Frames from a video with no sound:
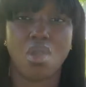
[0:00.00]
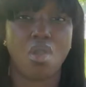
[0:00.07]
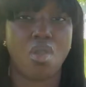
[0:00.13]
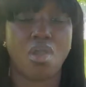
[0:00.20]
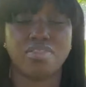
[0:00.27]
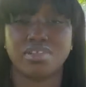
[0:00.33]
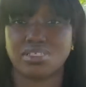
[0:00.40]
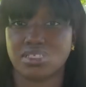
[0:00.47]

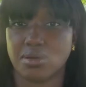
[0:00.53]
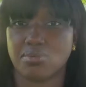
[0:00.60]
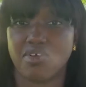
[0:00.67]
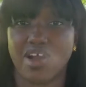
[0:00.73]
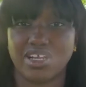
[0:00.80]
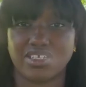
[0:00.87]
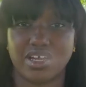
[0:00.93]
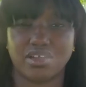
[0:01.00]
all the
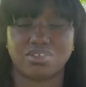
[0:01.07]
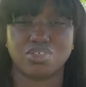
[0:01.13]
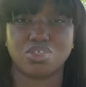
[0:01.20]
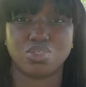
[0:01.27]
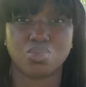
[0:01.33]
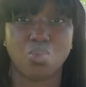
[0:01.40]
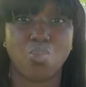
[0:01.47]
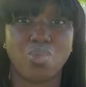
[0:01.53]

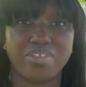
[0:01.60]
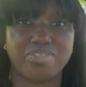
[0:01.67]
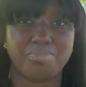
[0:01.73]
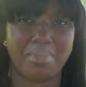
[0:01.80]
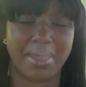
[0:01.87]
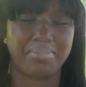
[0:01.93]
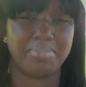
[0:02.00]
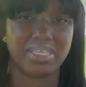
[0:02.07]
subcontractors with
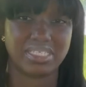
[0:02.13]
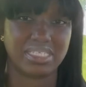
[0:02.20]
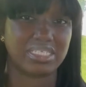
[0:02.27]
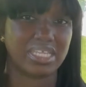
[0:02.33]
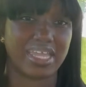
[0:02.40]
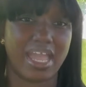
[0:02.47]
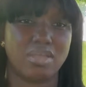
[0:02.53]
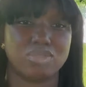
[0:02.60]
my
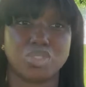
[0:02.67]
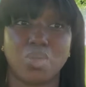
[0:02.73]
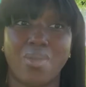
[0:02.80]
business account.